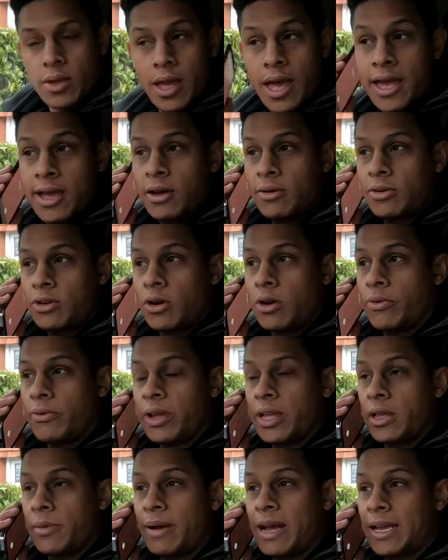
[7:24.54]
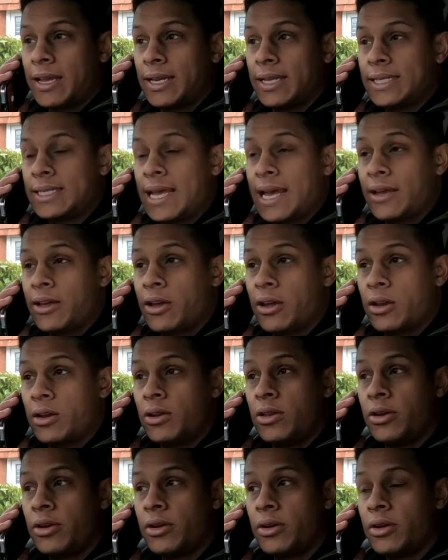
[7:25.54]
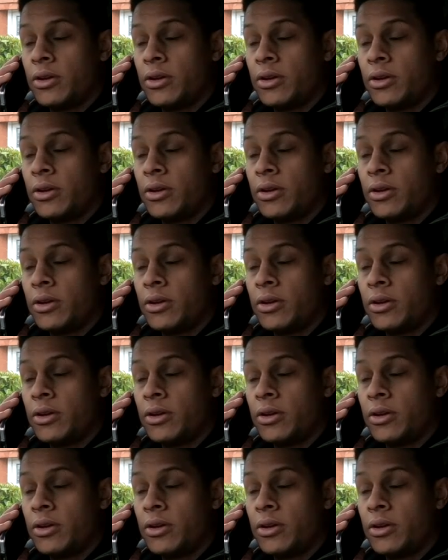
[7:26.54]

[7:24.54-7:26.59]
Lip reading: Hey up, Doc, ring you back in a second.